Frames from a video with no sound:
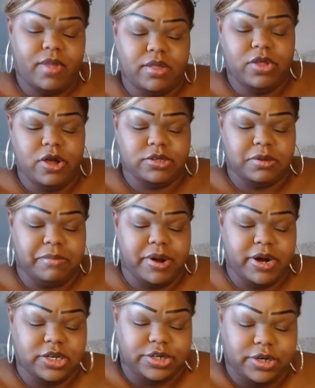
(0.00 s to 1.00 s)
There's a
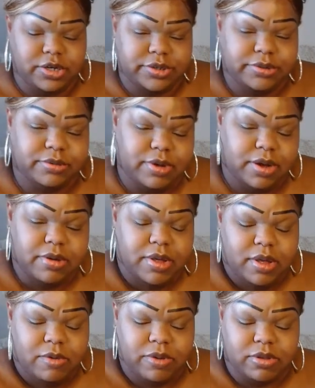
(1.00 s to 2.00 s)
marriage here too, though,
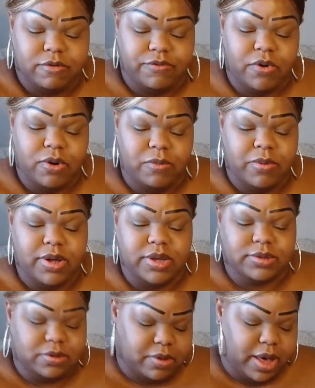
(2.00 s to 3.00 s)
with the four
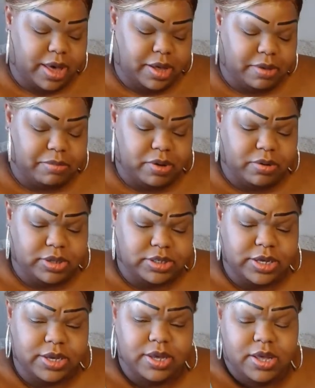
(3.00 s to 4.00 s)
wands. Okay,
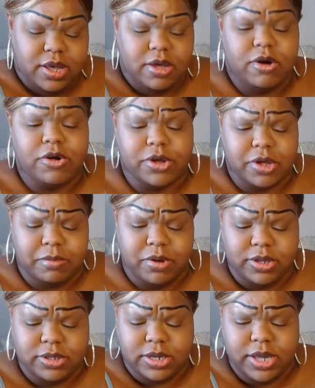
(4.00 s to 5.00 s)
community or your
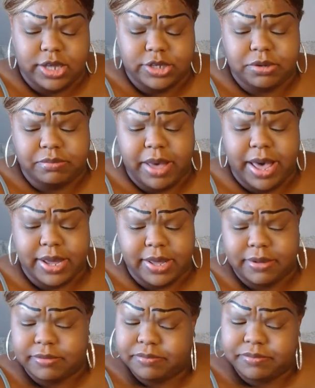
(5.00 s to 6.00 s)
community got your back.